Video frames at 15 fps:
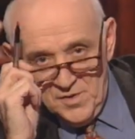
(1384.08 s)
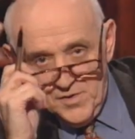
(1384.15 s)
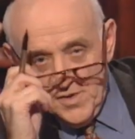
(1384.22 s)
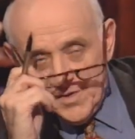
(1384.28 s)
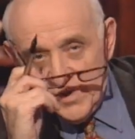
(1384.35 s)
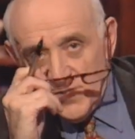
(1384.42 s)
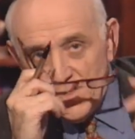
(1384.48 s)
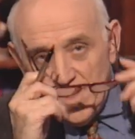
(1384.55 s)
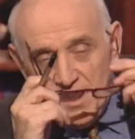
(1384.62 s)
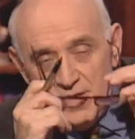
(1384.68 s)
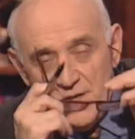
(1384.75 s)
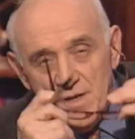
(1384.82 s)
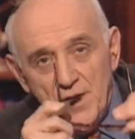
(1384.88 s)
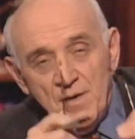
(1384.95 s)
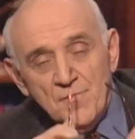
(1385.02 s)
This is
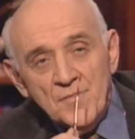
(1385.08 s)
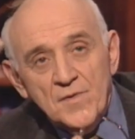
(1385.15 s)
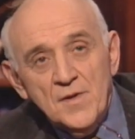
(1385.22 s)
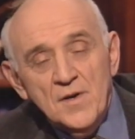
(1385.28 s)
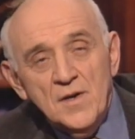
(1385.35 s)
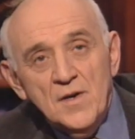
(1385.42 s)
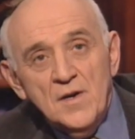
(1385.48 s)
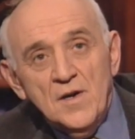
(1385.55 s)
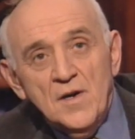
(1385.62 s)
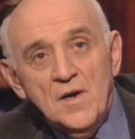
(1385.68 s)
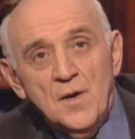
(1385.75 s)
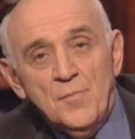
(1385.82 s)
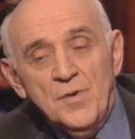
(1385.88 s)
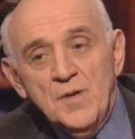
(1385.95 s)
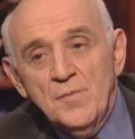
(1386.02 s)
a uh,
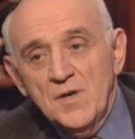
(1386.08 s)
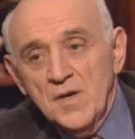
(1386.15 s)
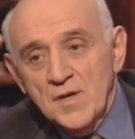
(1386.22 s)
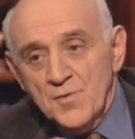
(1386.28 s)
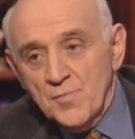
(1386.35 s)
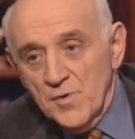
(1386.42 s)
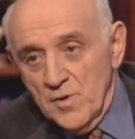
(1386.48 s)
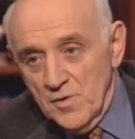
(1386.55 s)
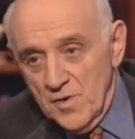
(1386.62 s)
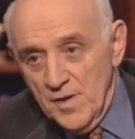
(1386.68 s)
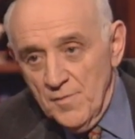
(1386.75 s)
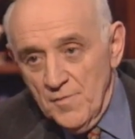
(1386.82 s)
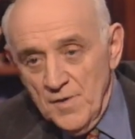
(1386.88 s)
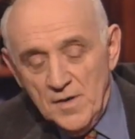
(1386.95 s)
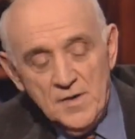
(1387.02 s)
a PBS
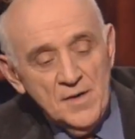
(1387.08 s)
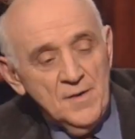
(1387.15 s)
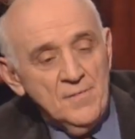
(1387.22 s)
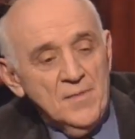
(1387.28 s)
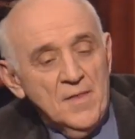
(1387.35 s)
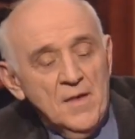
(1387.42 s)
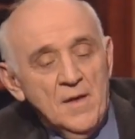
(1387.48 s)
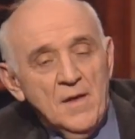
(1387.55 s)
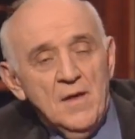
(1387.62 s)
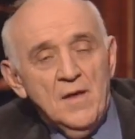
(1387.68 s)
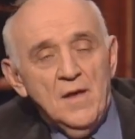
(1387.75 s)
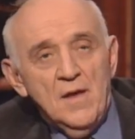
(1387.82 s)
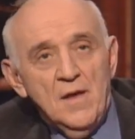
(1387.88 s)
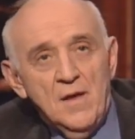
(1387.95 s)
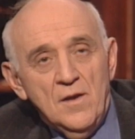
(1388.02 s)
program, all right.
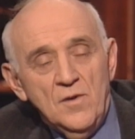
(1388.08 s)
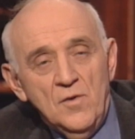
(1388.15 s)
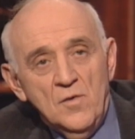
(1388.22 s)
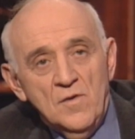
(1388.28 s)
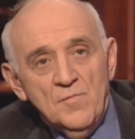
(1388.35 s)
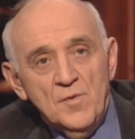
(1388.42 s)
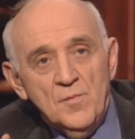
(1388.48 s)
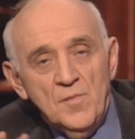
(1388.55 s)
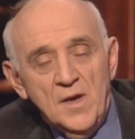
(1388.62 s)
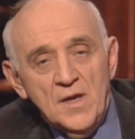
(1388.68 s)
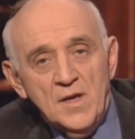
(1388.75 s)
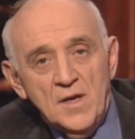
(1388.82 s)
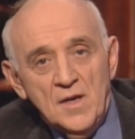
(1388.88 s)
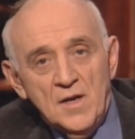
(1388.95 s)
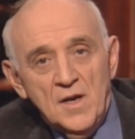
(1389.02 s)
And you have been
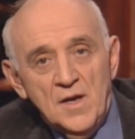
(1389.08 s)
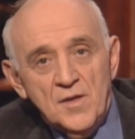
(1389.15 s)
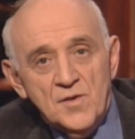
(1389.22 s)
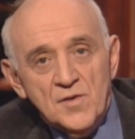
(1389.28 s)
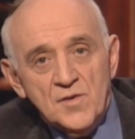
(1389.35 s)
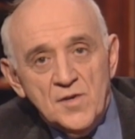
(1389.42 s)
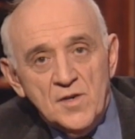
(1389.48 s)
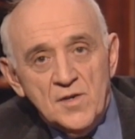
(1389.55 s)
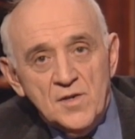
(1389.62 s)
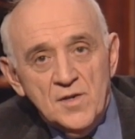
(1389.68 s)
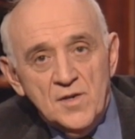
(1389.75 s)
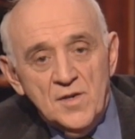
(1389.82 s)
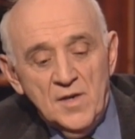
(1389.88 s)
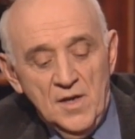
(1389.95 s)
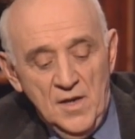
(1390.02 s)
making a
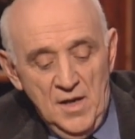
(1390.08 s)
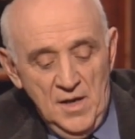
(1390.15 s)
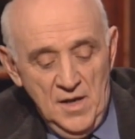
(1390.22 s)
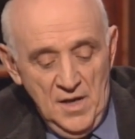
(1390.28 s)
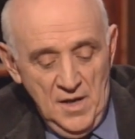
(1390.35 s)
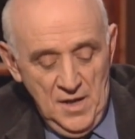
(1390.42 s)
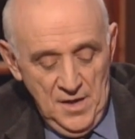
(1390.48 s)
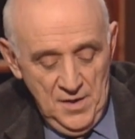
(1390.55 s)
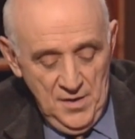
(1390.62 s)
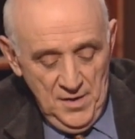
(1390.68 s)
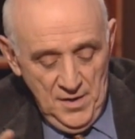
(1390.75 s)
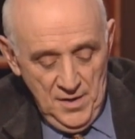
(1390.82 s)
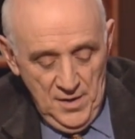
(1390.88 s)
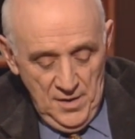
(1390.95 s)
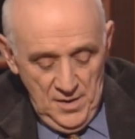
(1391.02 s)
distinction, and,
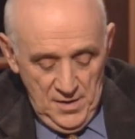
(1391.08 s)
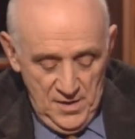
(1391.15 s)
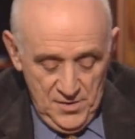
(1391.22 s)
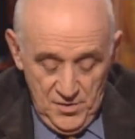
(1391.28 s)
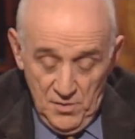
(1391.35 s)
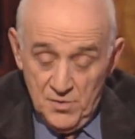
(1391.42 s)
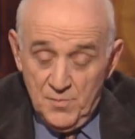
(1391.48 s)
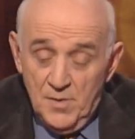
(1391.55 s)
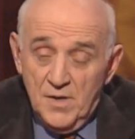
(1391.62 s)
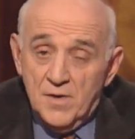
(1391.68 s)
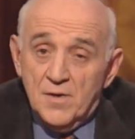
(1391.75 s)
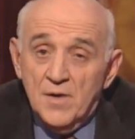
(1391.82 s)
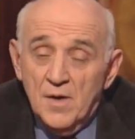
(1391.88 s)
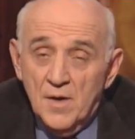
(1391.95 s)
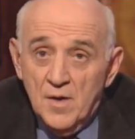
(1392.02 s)
uh, and so has
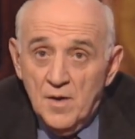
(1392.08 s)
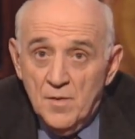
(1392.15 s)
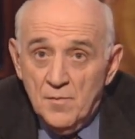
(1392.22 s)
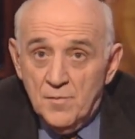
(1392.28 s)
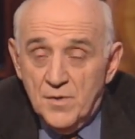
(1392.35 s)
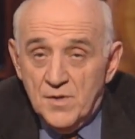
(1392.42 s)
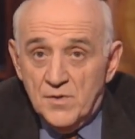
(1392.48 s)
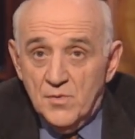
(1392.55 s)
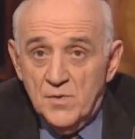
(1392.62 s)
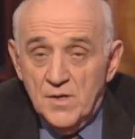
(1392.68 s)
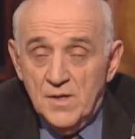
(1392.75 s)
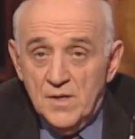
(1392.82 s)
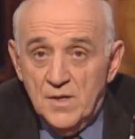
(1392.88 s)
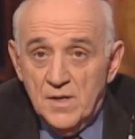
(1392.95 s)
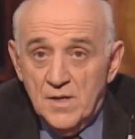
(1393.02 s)
Peter,
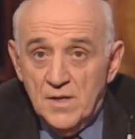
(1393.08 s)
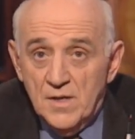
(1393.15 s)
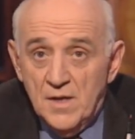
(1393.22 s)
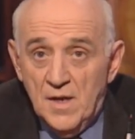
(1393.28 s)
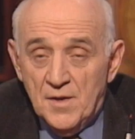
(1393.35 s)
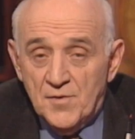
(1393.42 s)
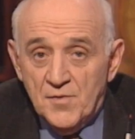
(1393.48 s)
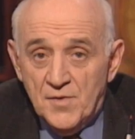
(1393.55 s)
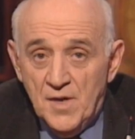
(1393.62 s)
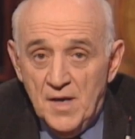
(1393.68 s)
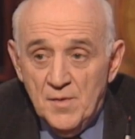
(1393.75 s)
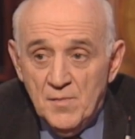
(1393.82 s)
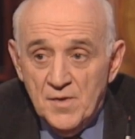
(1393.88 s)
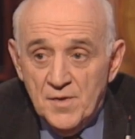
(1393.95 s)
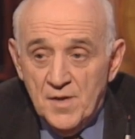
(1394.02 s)
between
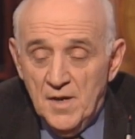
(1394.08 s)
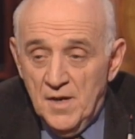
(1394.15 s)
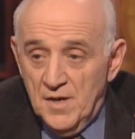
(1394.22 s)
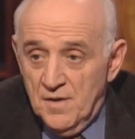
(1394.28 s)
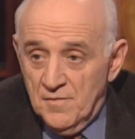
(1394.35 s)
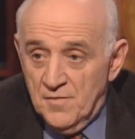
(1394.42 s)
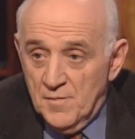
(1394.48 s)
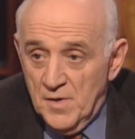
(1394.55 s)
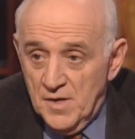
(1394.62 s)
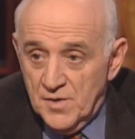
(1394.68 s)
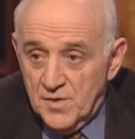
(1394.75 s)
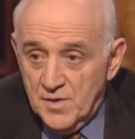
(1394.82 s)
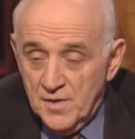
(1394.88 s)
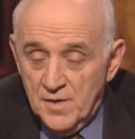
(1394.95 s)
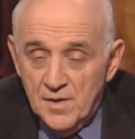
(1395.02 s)
entertainment and
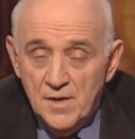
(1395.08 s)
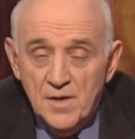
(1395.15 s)
information.